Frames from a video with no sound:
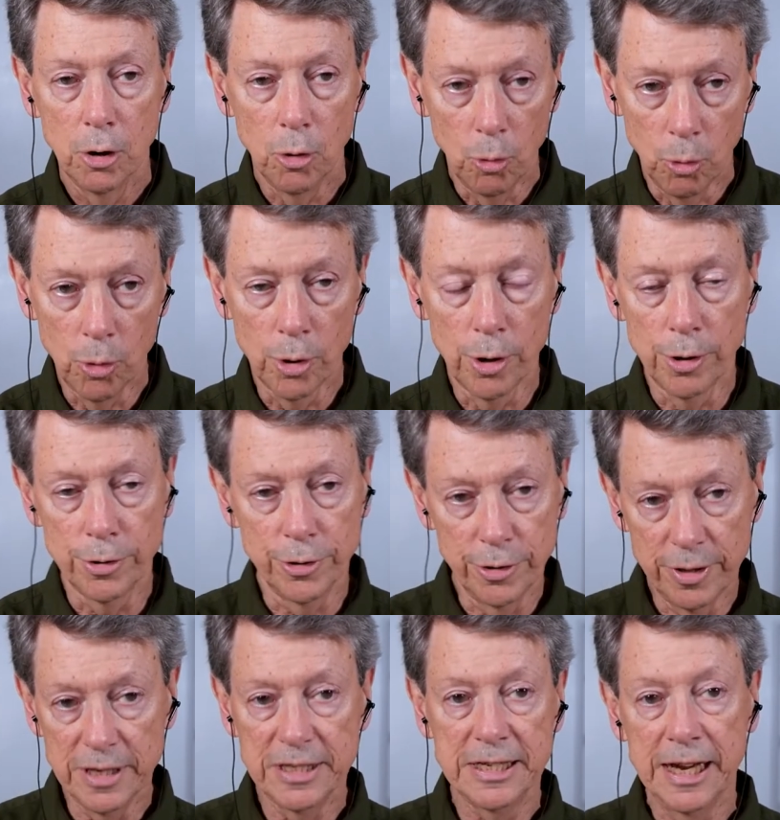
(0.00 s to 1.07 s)
Or do
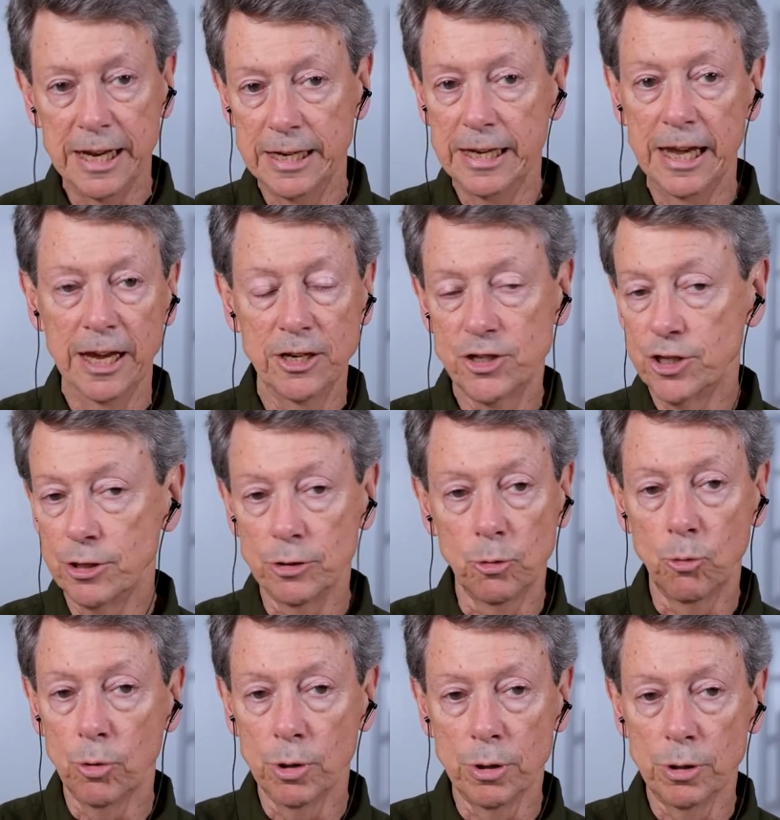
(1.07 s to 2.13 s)
they stay engaged in the
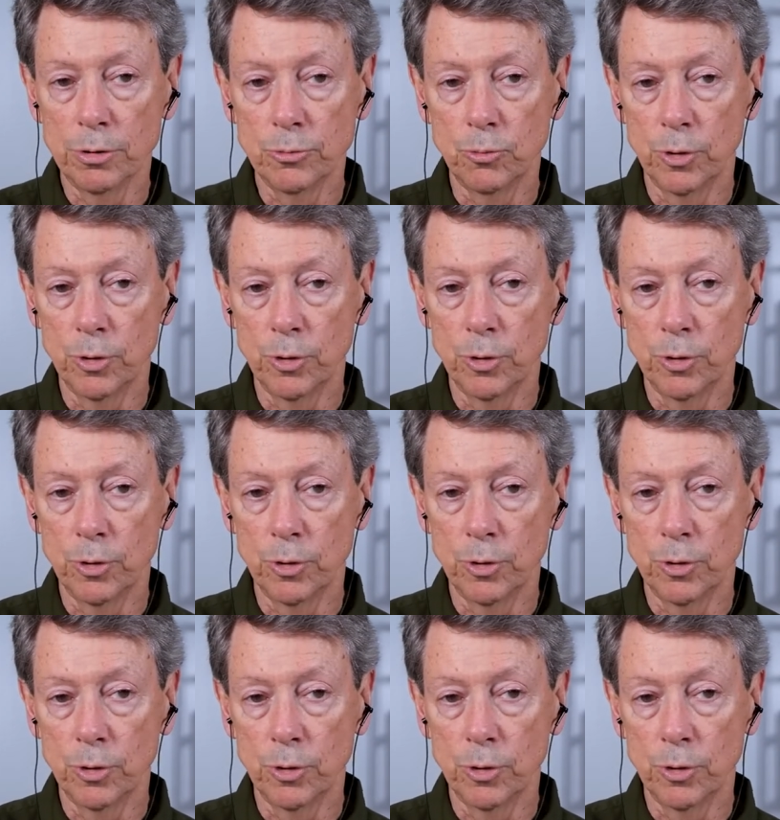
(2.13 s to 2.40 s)
world